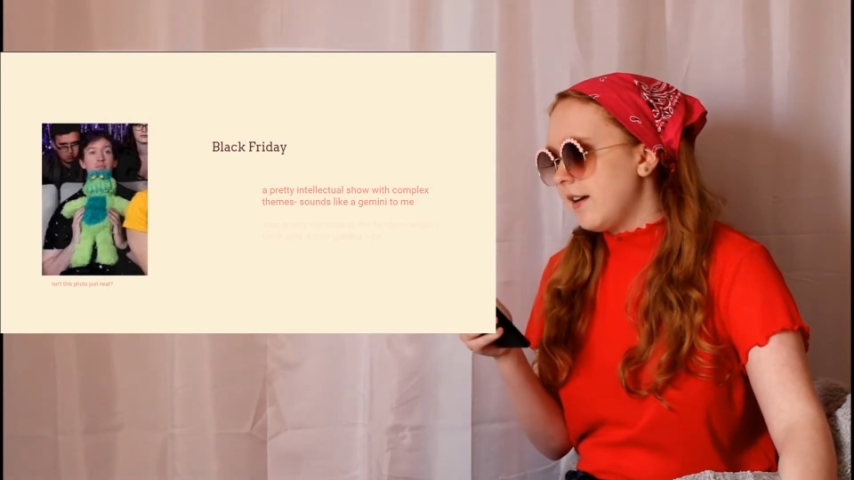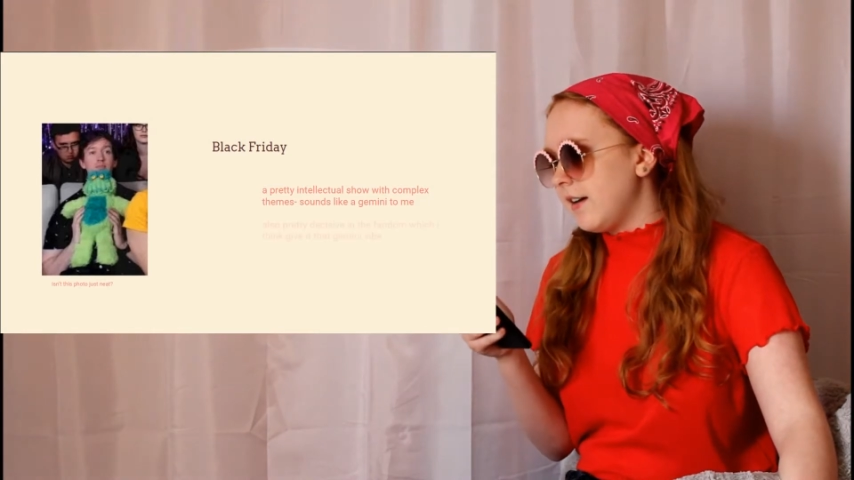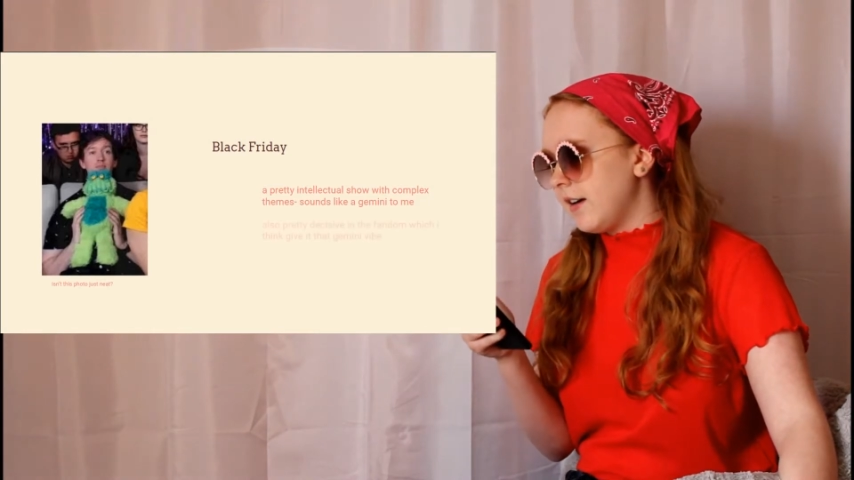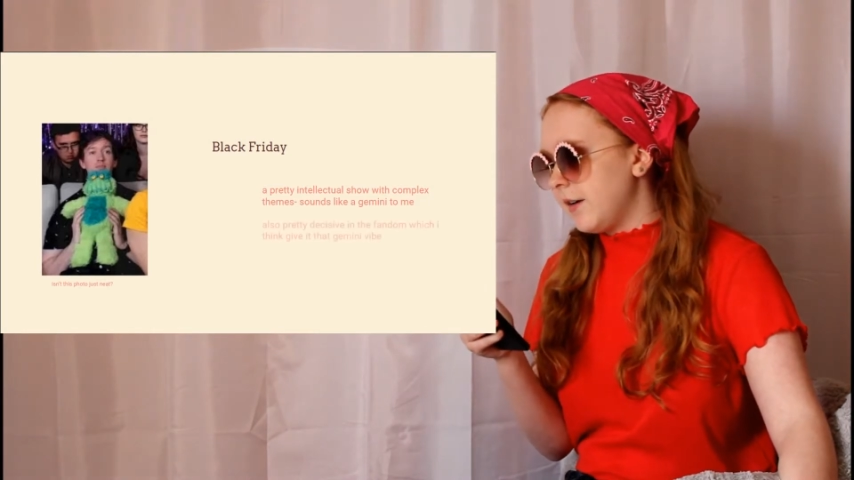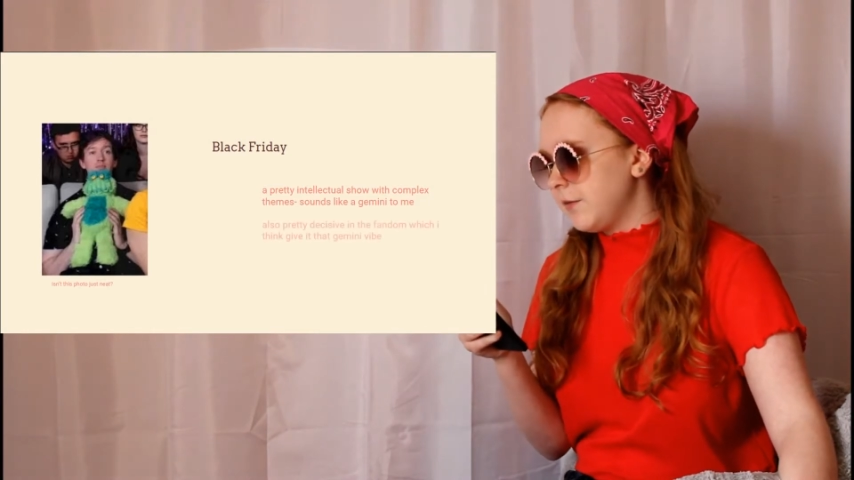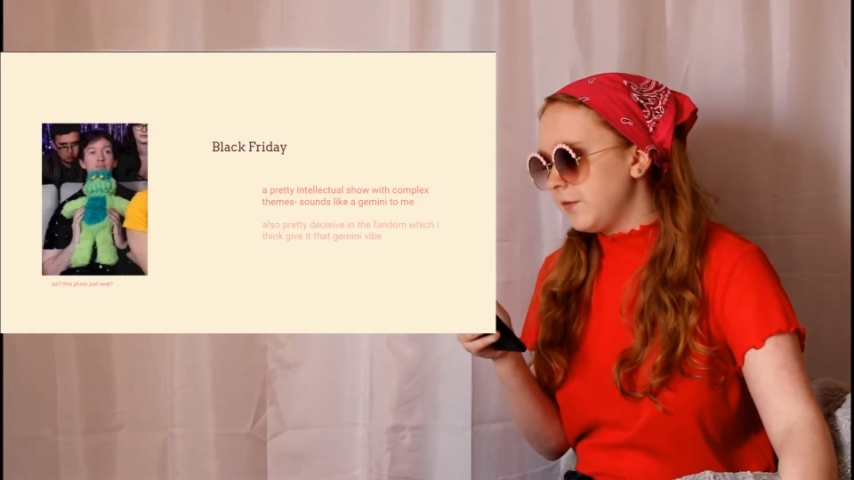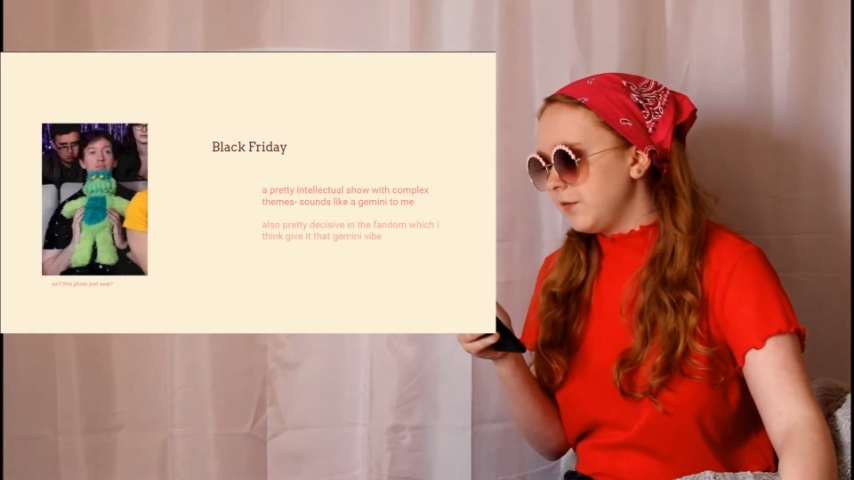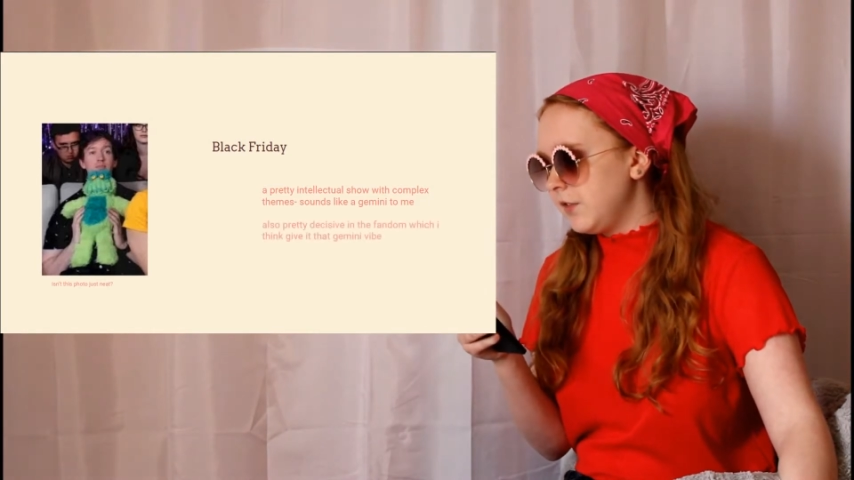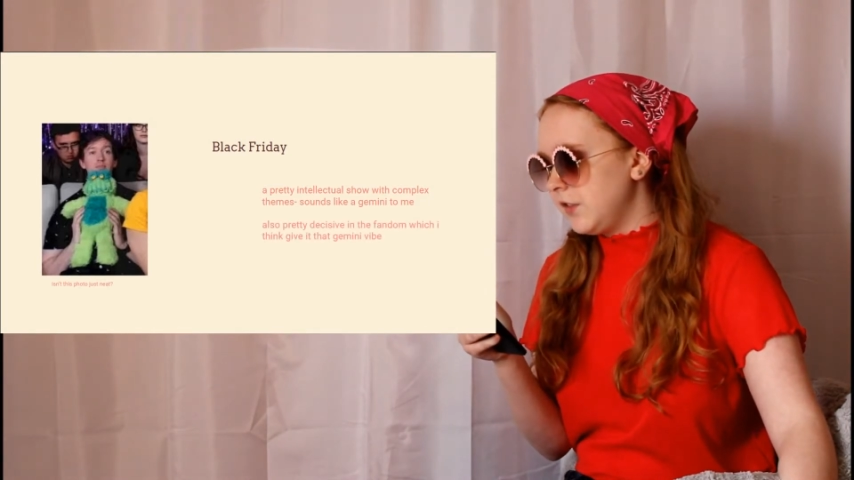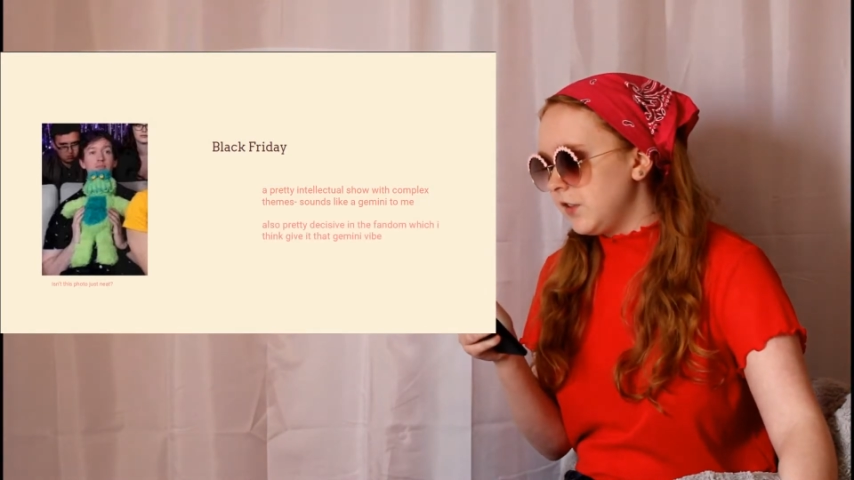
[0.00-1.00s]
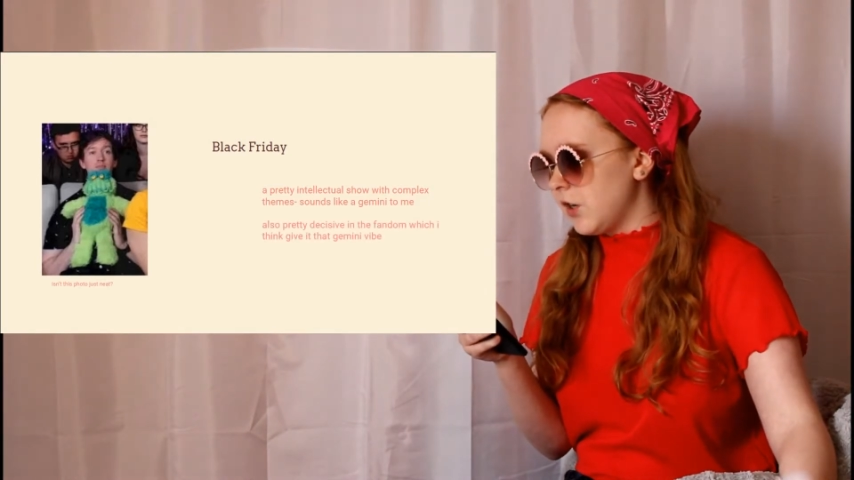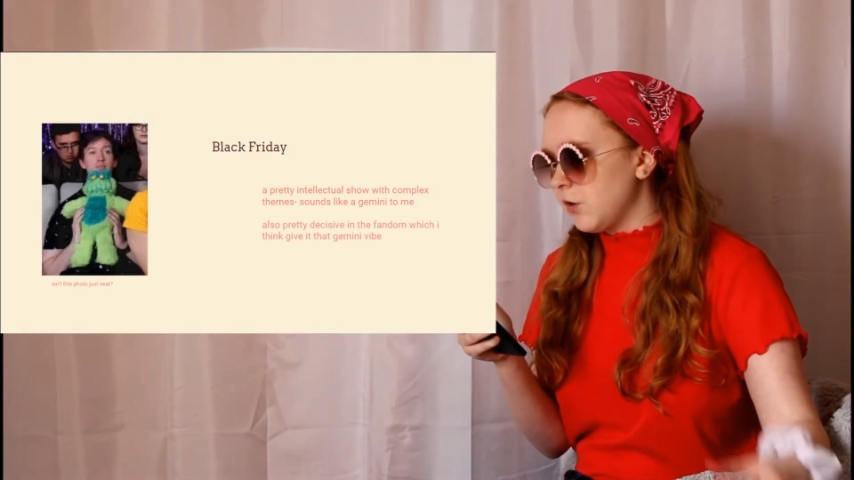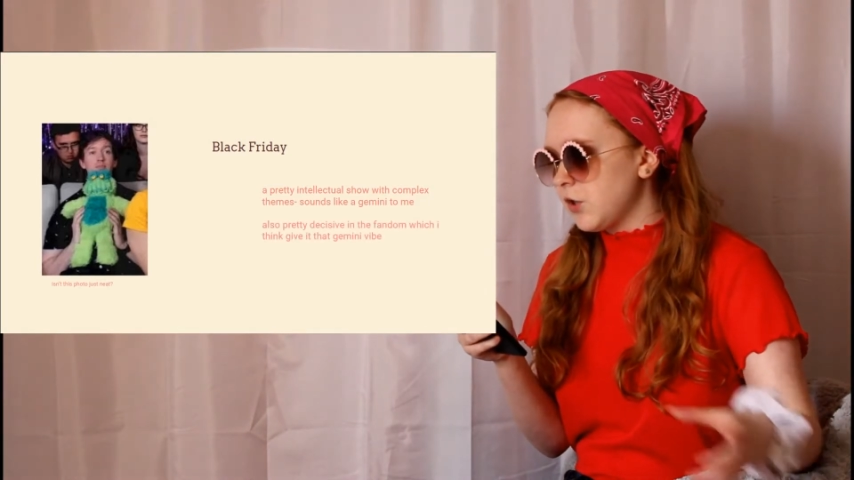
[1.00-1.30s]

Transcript: You know,